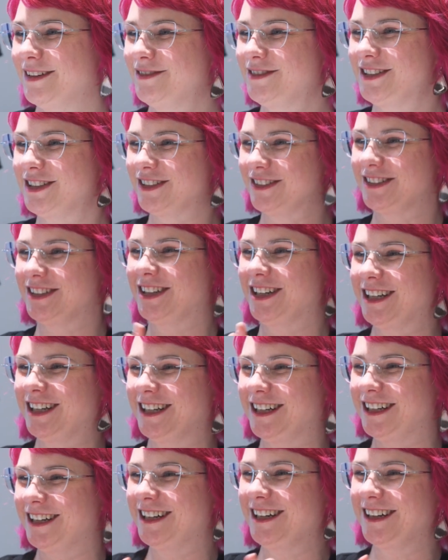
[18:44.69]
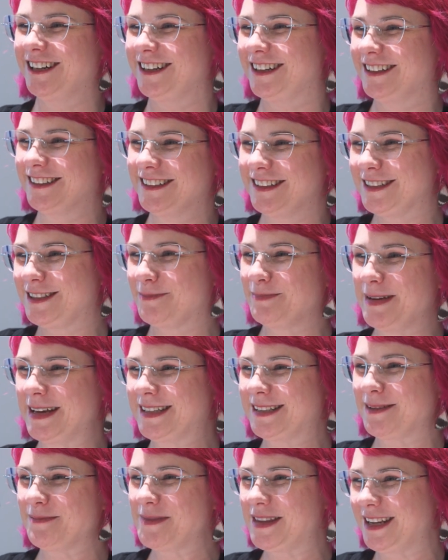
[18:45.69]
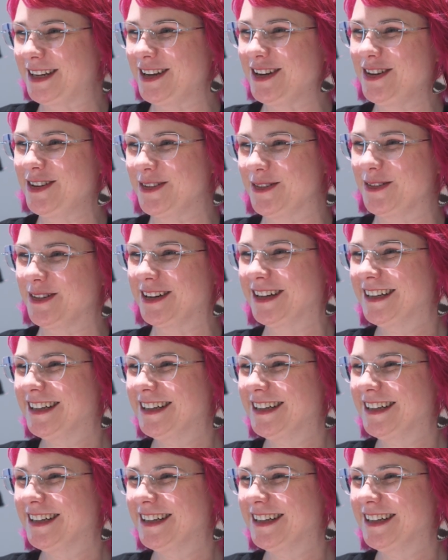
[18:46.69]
I'd love to. Let's make something new.